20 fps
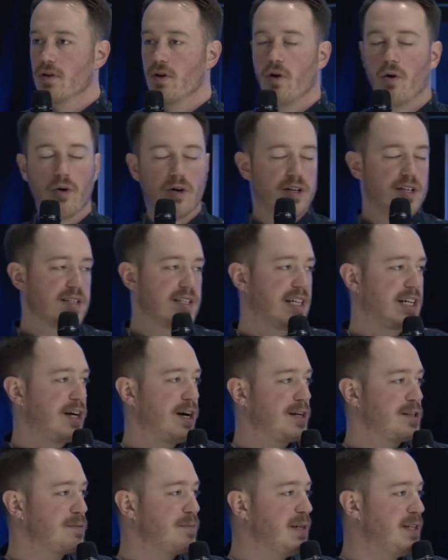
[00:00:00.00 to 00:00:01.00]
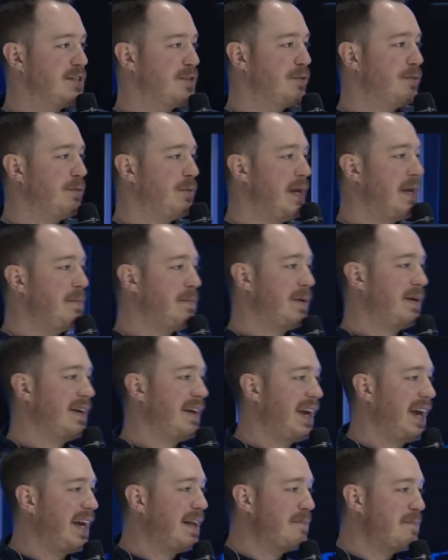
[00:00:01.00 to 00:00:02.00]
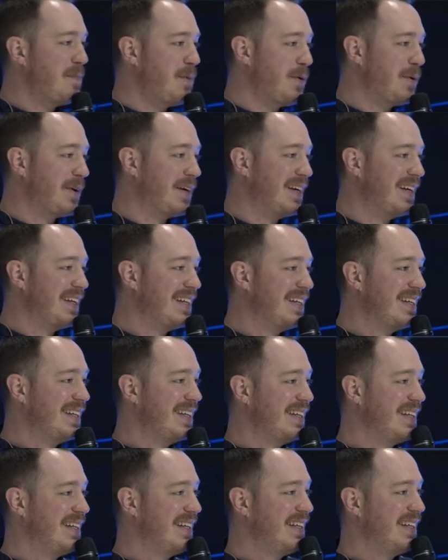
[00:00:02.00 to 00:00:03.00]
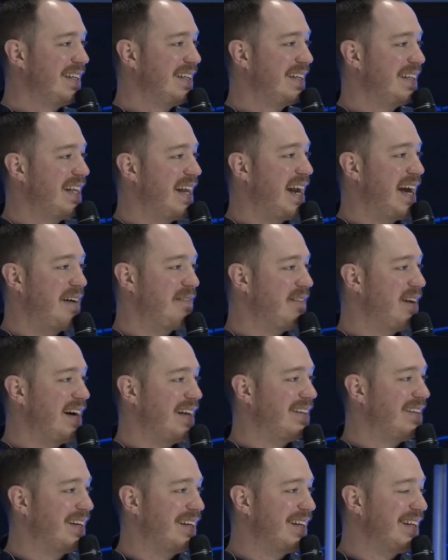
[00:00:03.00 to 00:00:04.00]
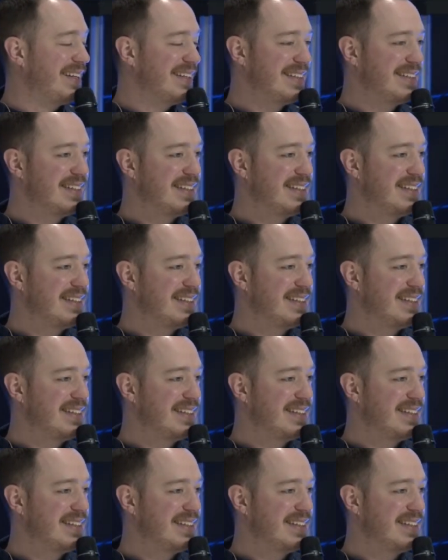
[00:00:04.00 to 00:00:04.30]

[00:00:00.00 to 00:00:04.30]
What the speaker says: Or does it cause me to weep and mourn that I have not done it?